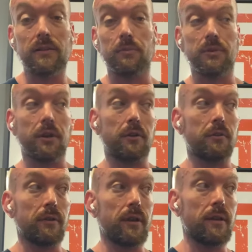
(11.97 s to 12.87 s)
It's
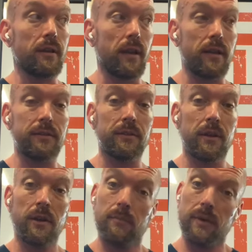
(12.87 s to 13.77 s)
particularly the case
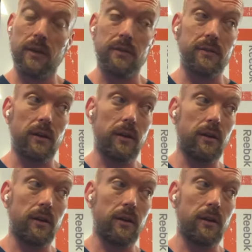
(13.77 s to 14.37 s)
because